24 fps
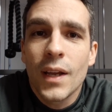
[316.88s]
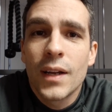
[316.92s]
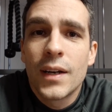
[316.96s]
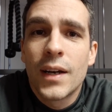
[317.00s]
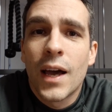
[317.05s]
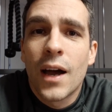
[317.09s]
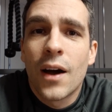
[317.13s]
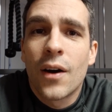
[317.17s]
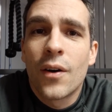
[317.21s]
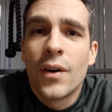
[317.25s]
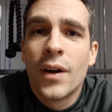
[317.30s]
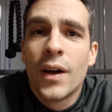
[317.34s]

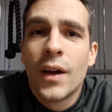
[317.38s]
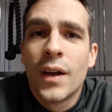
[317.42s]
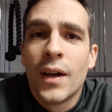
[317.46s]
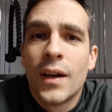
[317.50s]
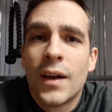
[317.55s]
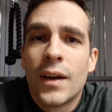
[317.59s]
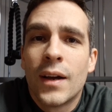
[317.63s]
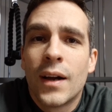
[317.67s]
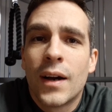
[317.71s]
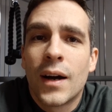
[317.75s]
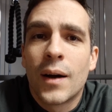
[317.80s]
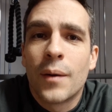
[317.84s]
Now,
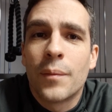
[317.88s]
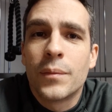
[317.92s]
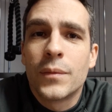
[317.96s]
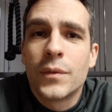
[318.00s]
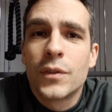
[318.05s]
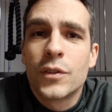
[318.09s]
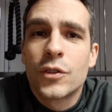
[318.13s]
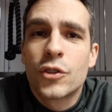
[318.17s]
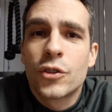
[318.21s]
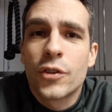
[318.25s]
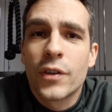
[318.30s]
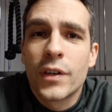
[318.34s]
um,
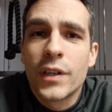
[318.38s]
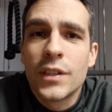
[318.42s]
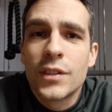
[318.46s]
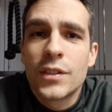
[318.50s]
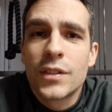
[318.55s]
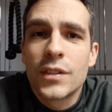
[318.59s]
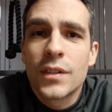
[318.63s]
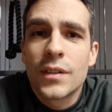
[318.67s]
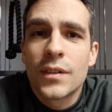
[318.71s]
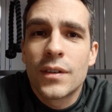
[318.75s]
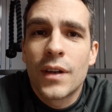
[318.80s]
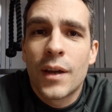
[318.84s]

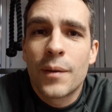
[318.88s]
trees